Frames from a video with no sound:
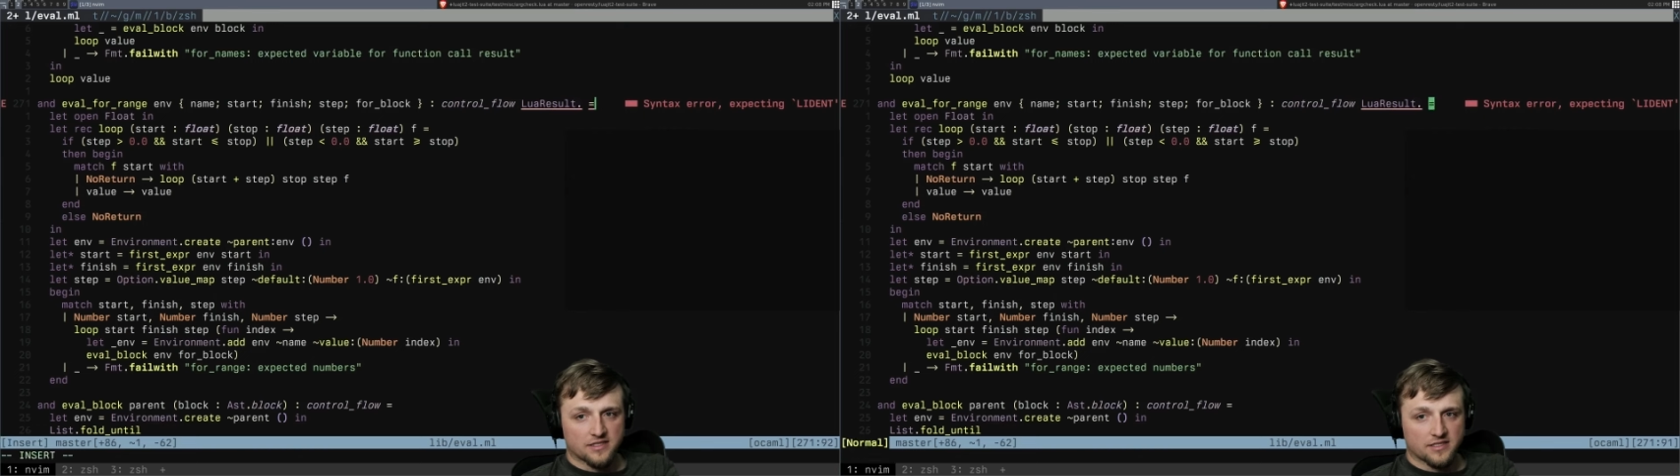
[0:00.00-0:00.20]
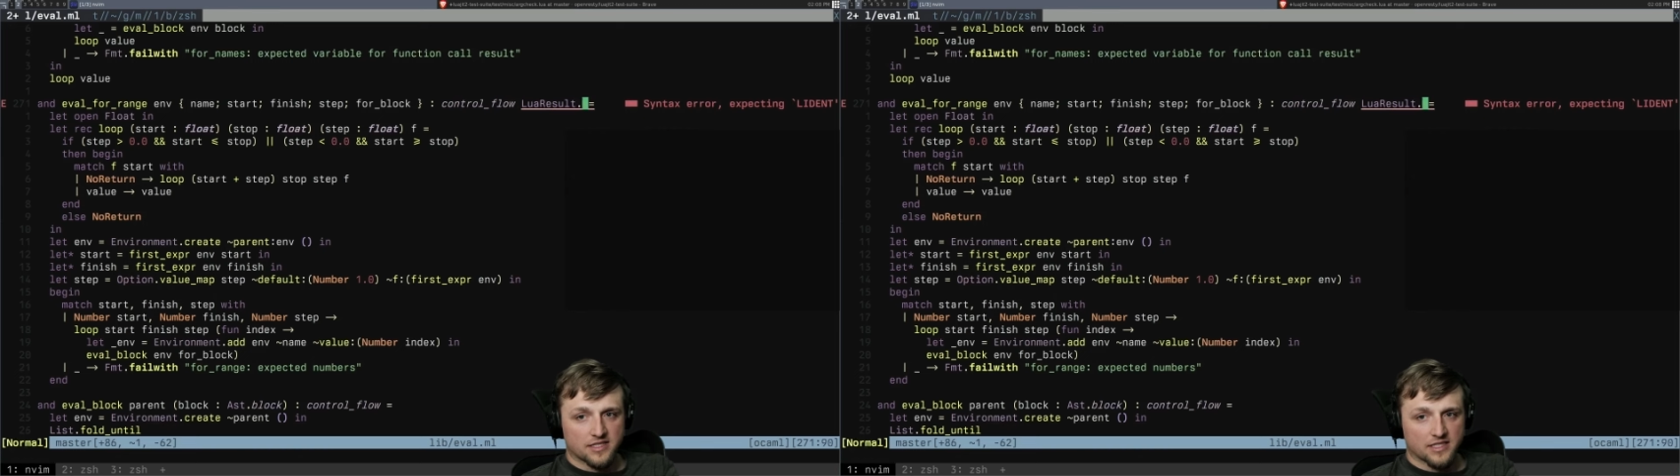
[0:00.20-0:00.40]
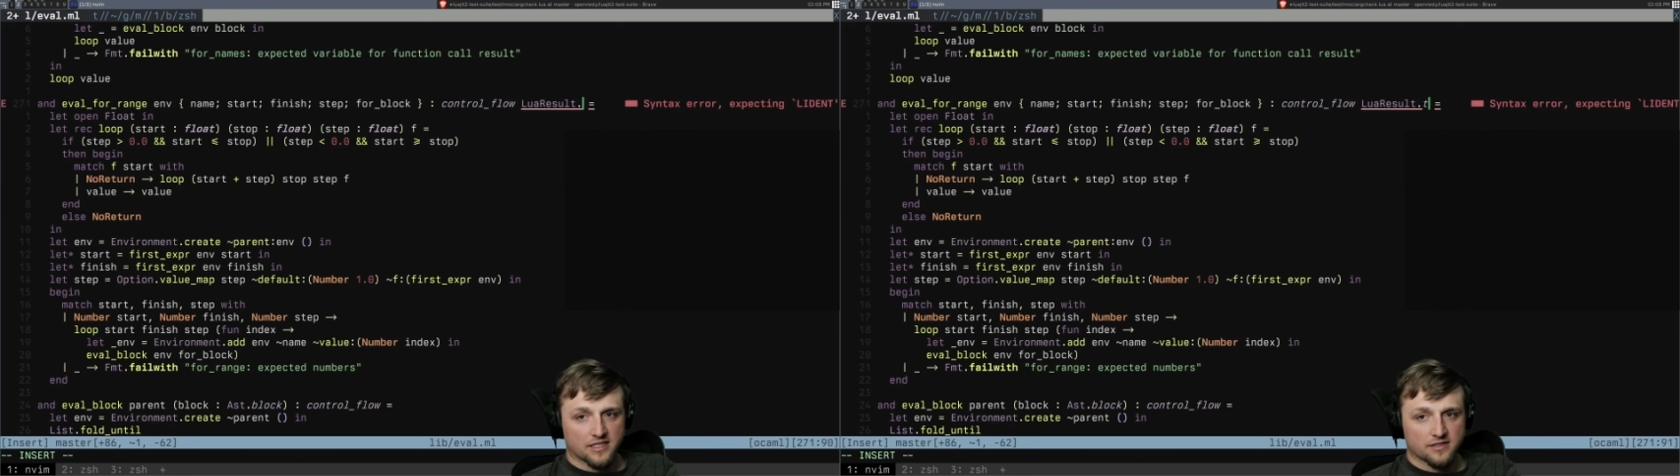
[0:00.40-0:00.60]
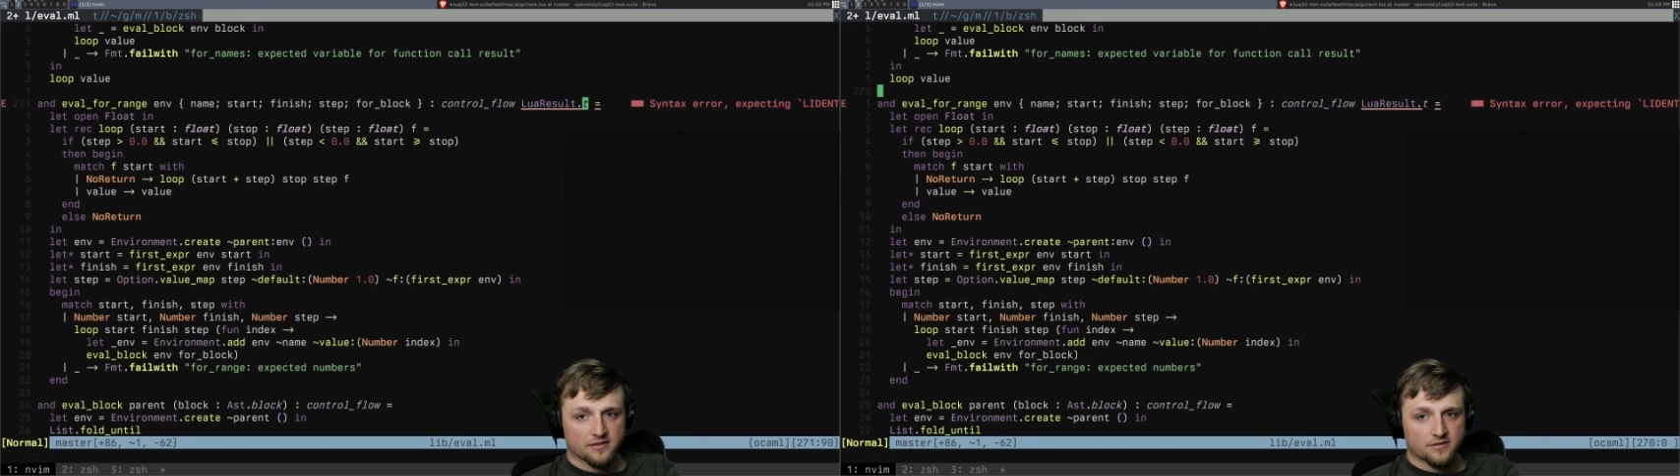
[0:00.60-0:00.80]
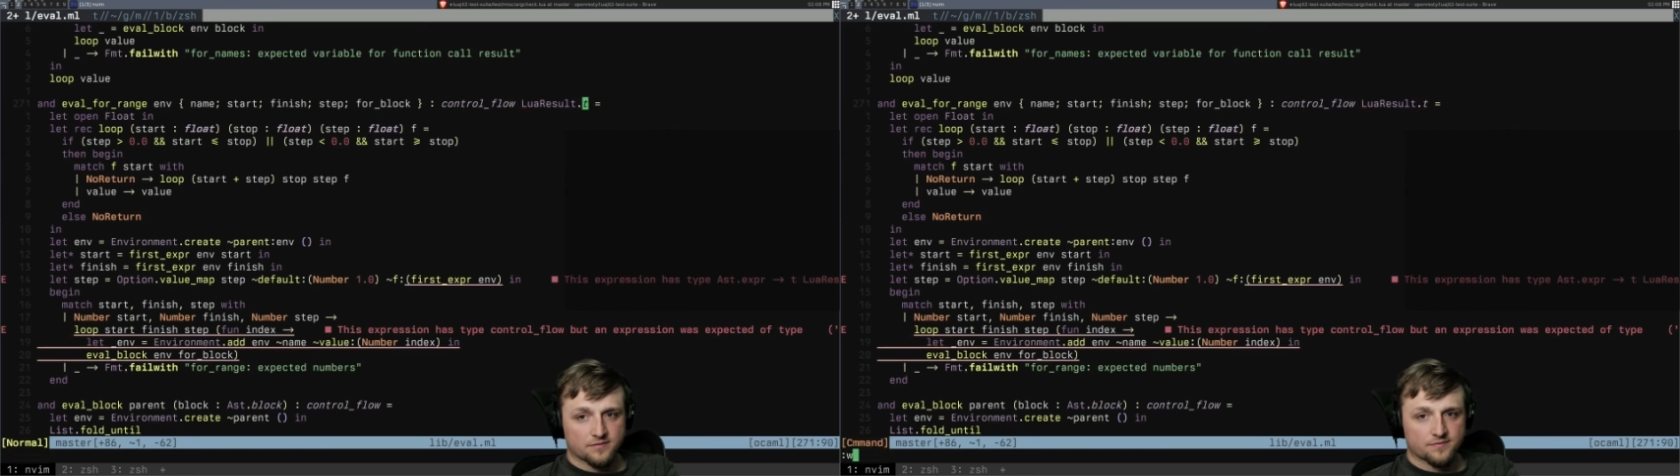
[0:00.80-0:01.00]
T.
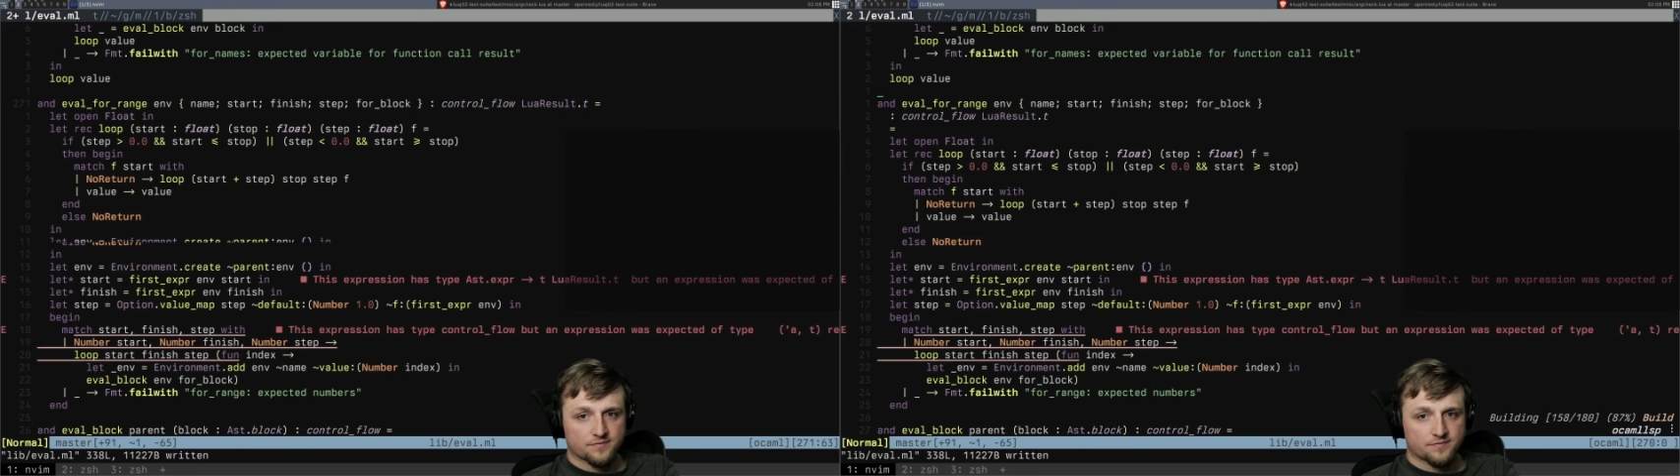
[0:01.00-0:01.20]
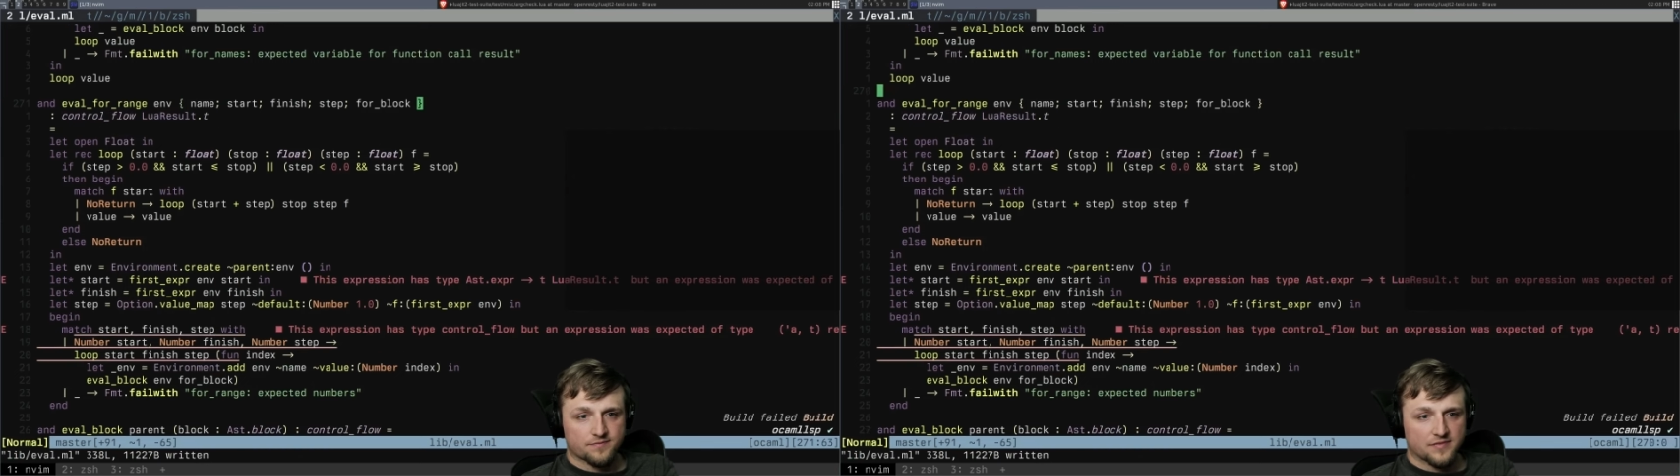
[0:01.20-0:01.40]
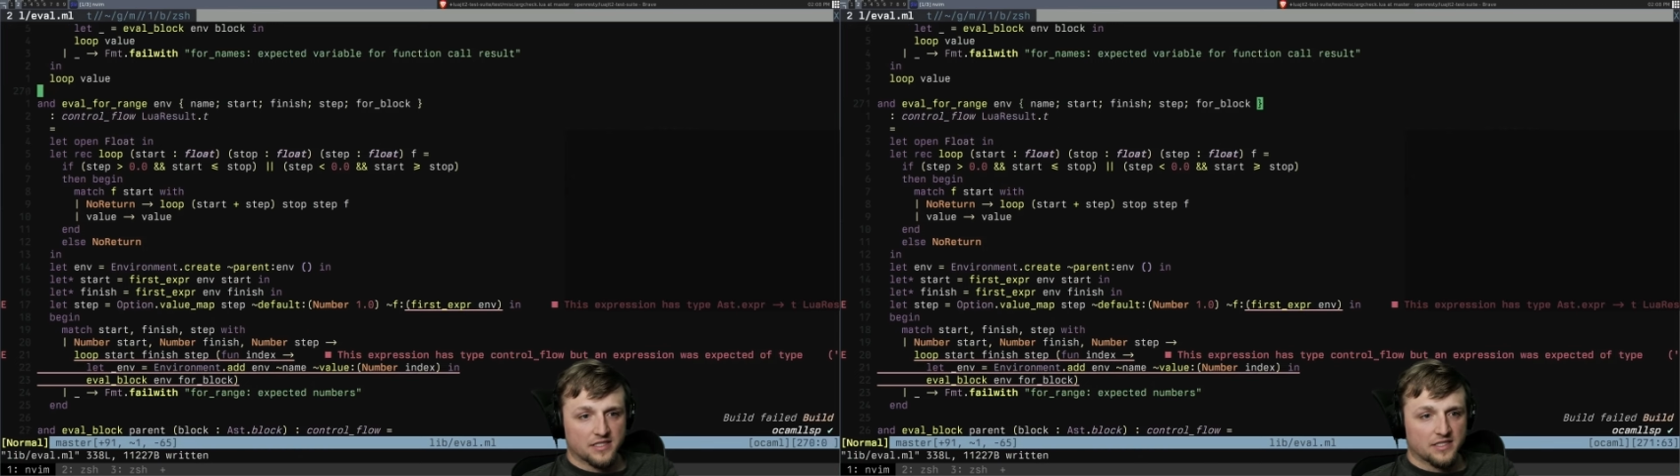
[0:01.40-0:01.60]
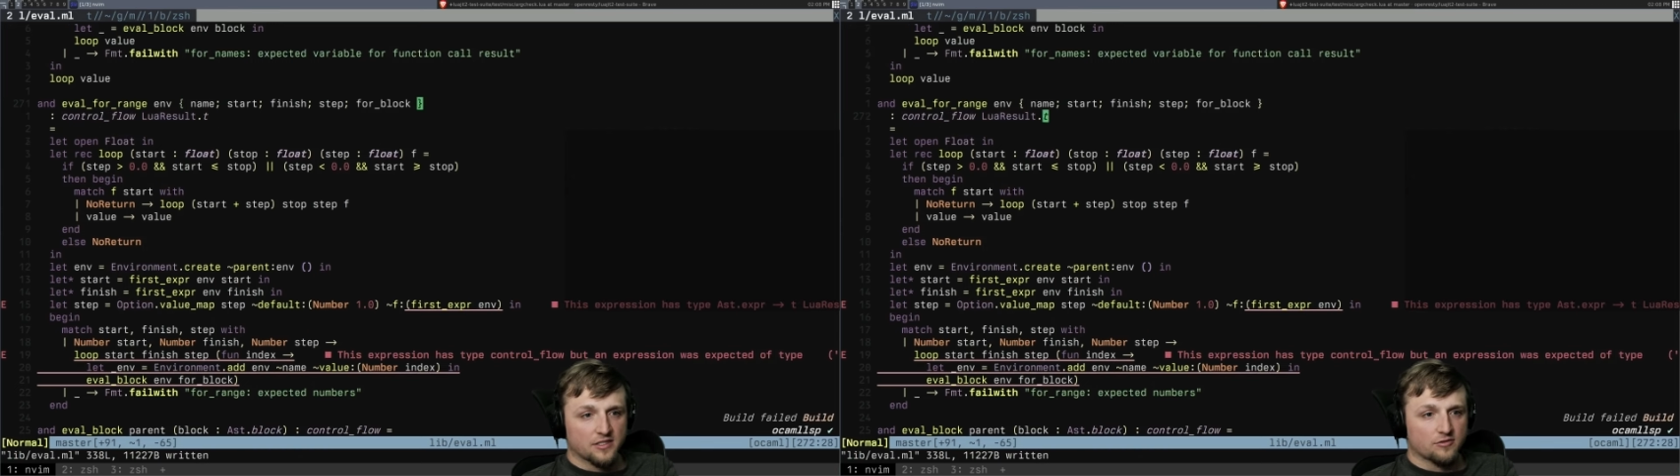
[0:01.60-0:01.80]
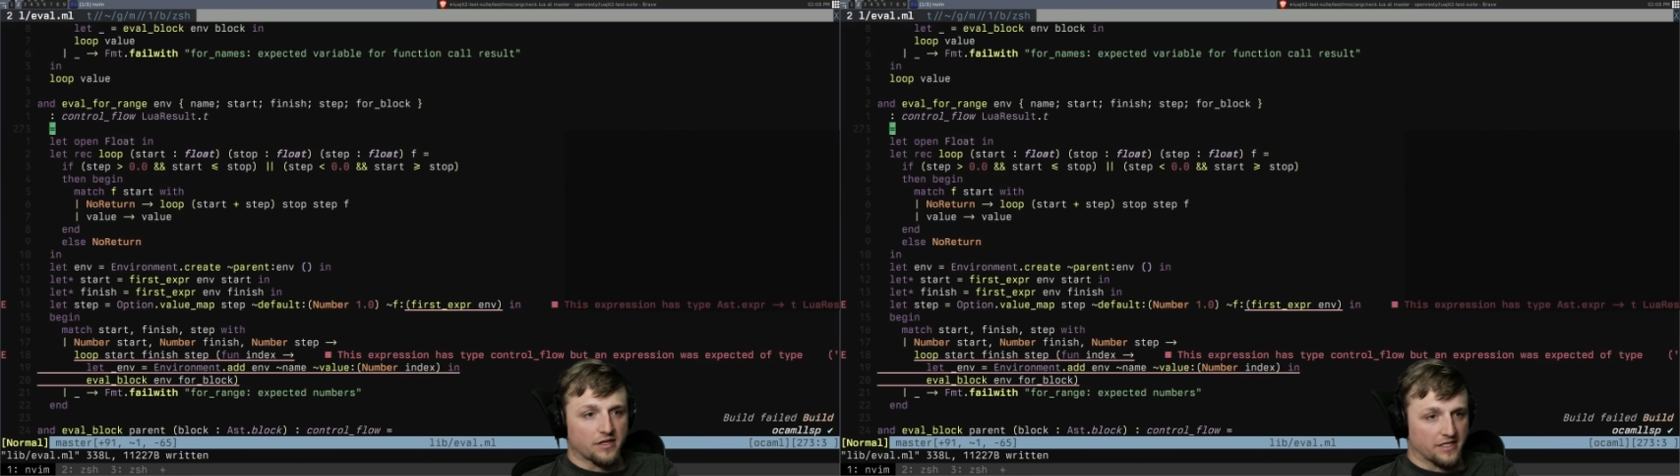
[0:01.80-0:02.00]

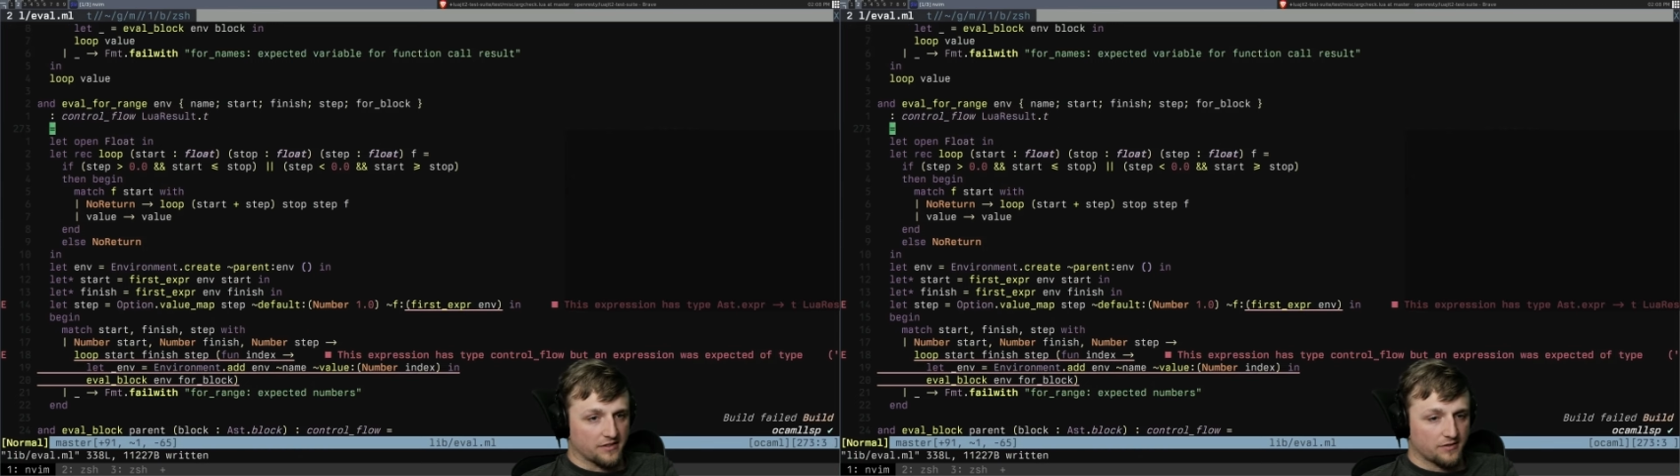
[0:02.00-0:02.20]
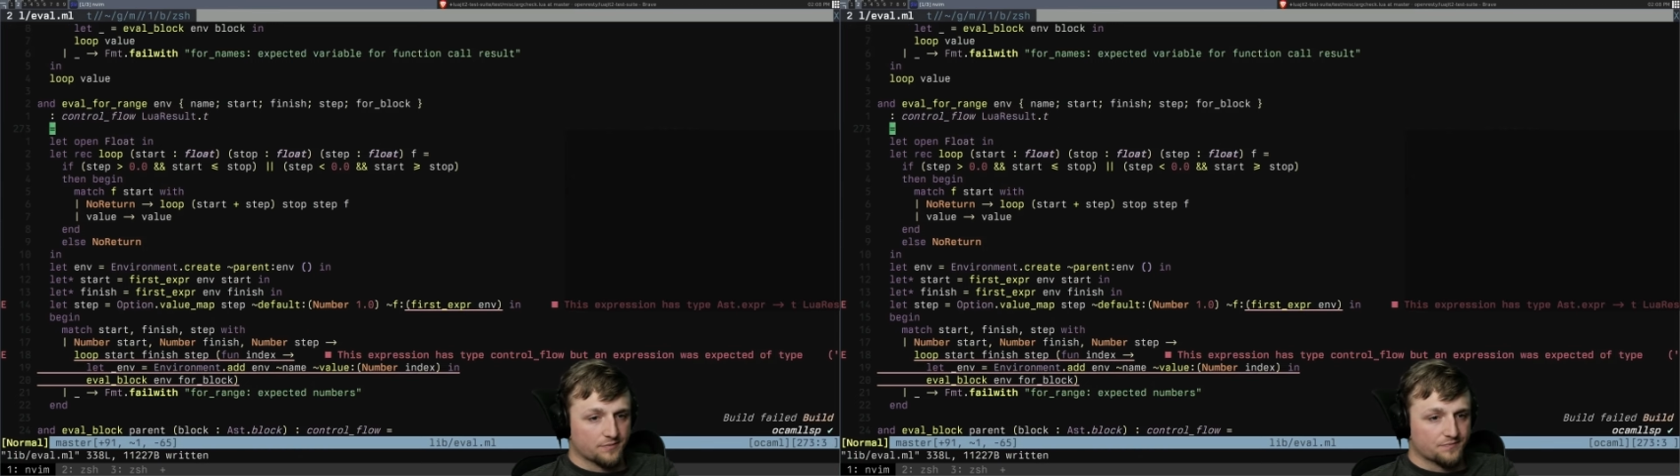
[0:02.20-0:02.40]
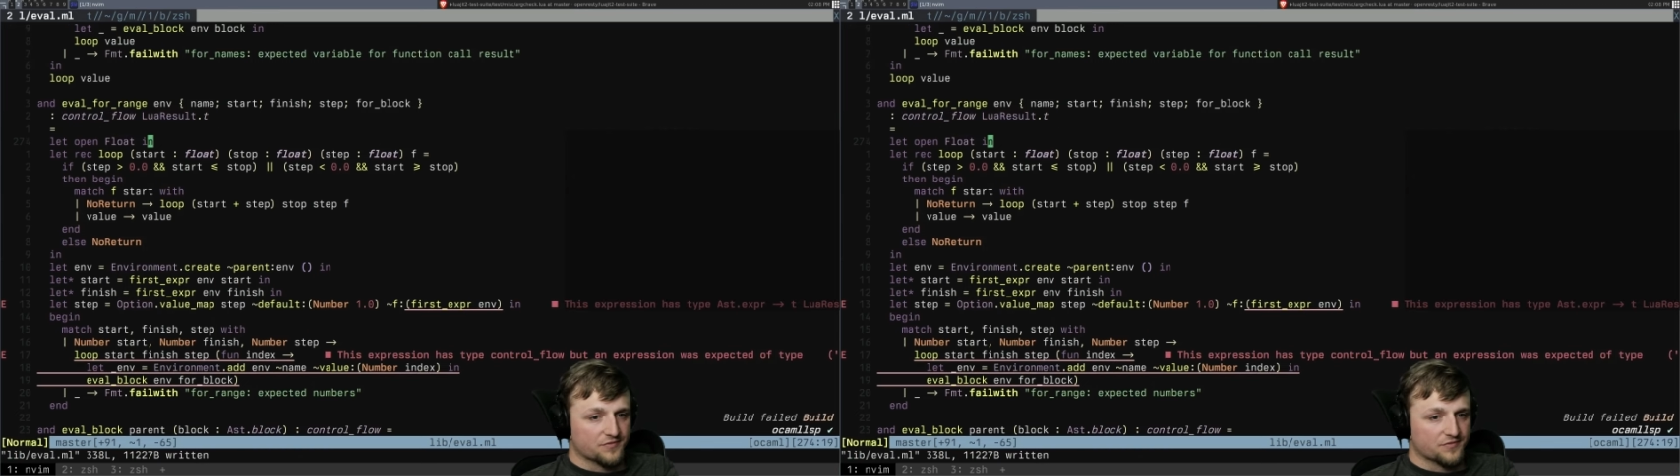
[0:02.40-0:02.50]
Right.